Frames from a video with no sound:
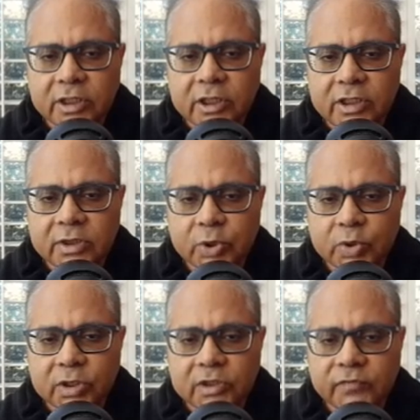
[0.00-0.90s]
E. So
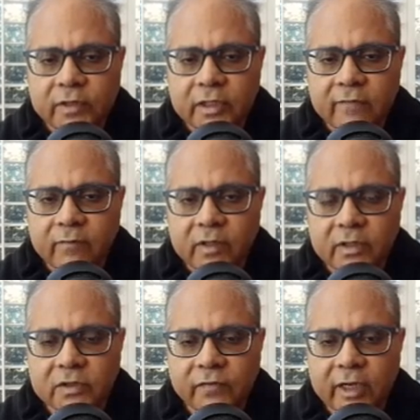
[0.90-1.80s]
this will give me
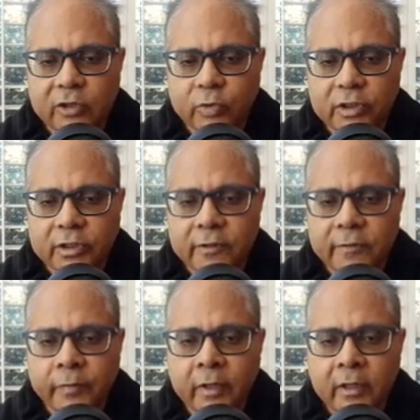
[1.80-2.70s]
this value here,
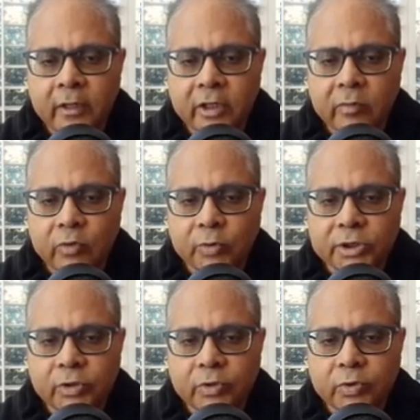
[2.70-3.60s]

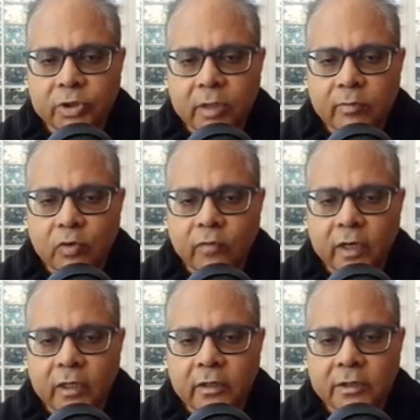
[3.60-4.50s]
W0 to
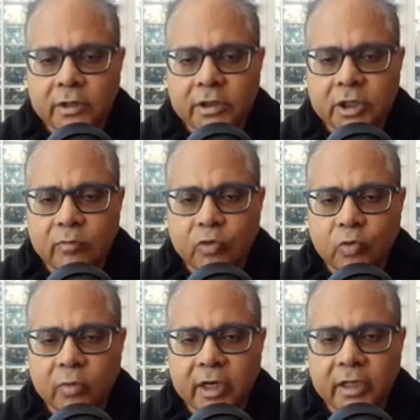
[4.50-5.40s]
W1 dW
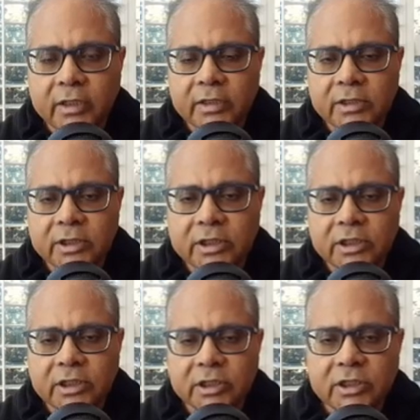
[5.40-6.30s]
by
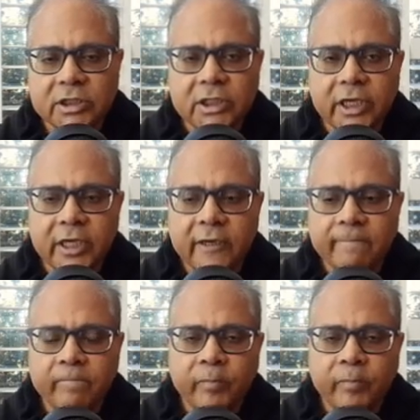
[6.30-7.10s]
cttA.